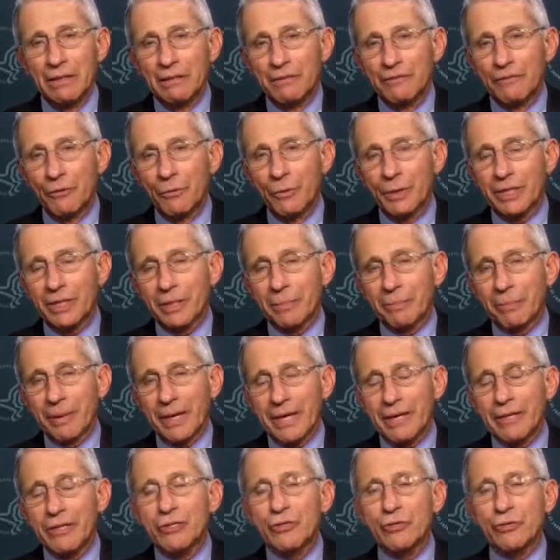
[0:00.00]
for what the
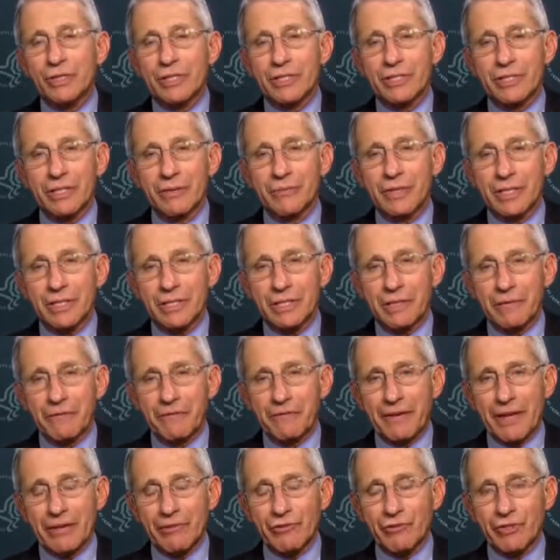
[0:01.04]
penetrance of this
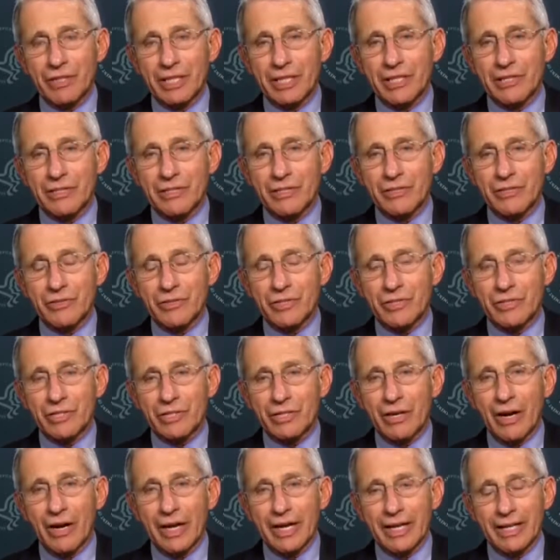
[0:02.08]
infection is in
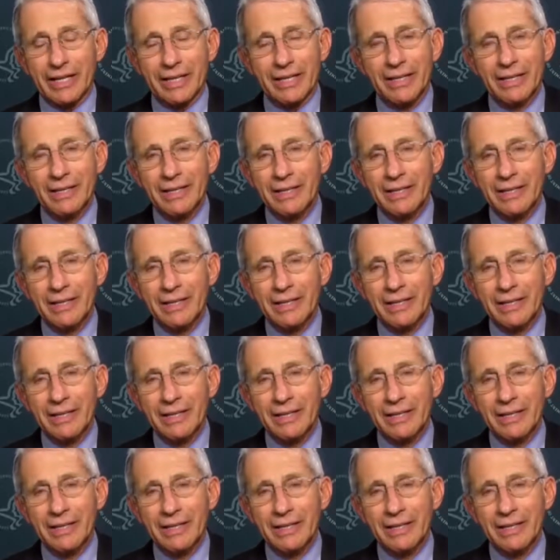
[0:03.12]
society.